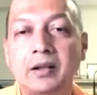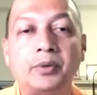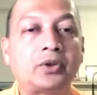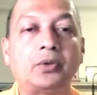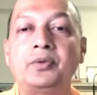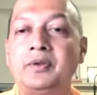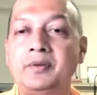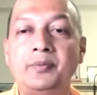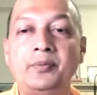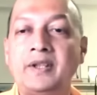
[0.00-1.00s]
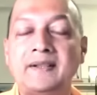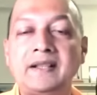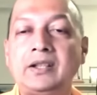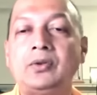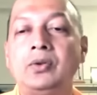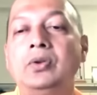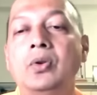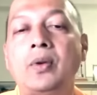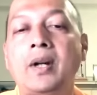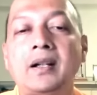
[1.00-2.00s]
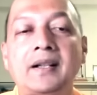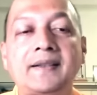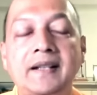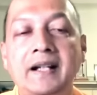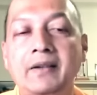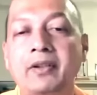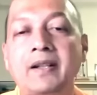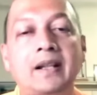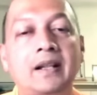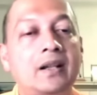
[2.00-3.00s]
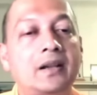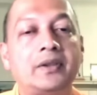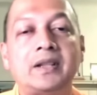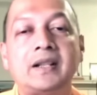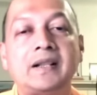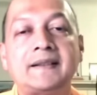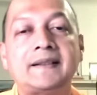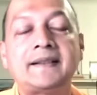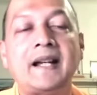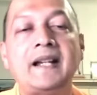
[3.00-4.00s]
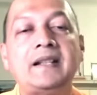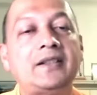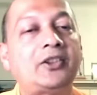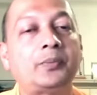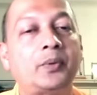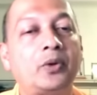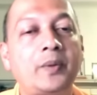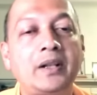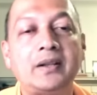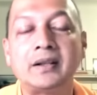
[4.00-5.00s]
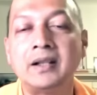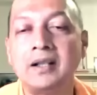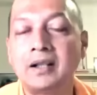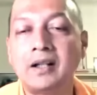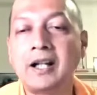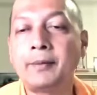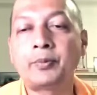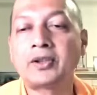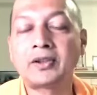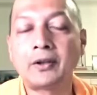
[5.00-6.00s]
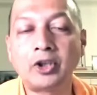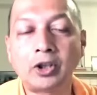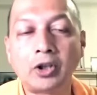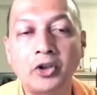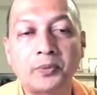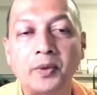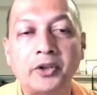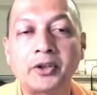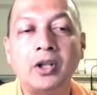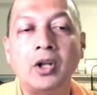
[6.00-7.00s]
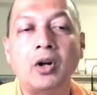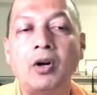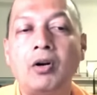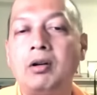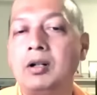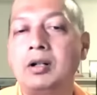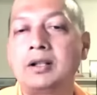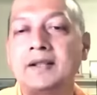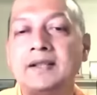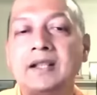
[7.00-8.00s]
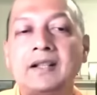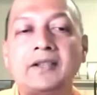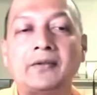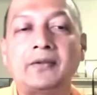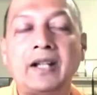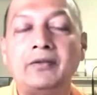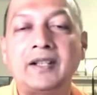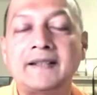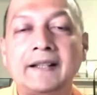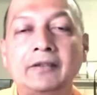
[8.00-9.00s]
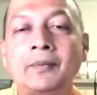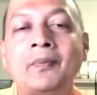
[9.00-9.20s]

So we seek to know and understand everything, whether it is a scientist probing the depths of the cosmos or the secrets of life itself,